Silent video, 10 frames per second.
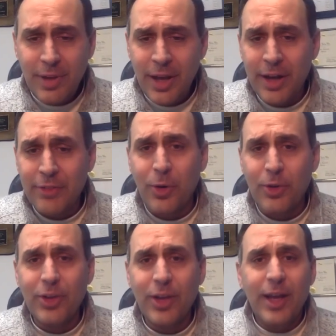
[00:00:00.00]
and of
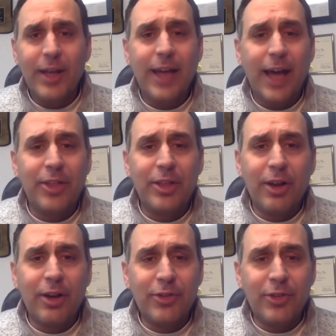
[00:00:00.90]
course Kathy
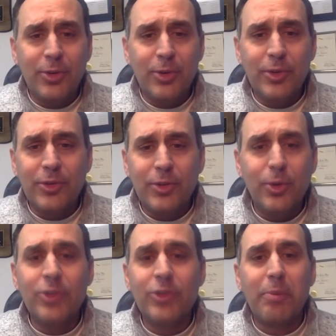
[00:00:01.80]
Larson, who is
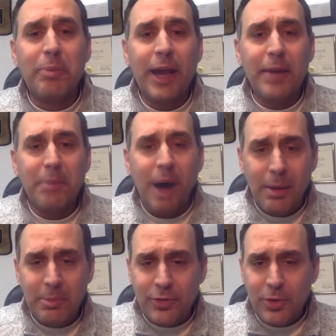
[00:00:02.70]
who is our band
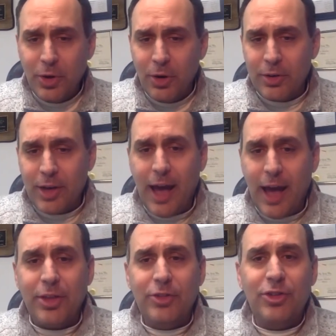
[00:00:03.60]
mom. If you know
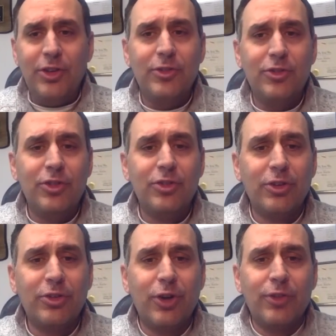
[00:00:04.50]
Kathy, she's she's
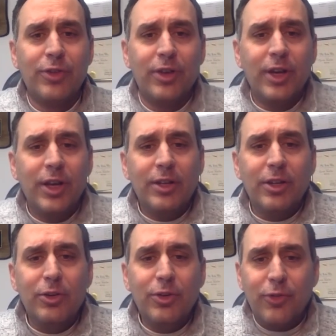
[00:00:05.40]
looked over the
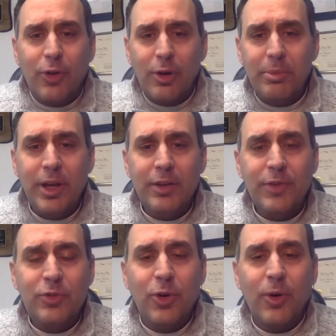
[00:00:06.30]
the uniform
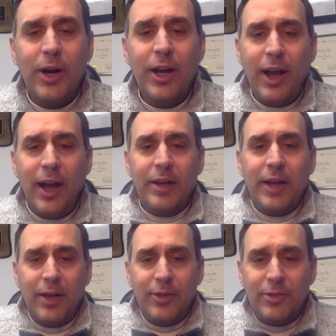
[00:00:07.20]
inventory and
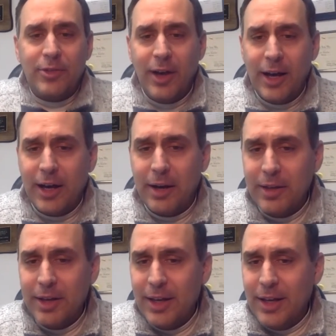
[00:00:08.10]
has uh,
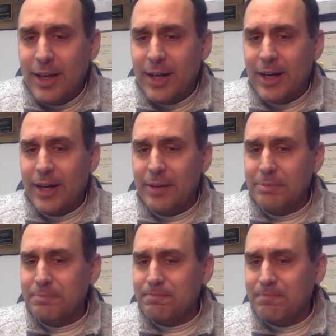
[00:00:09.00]
um,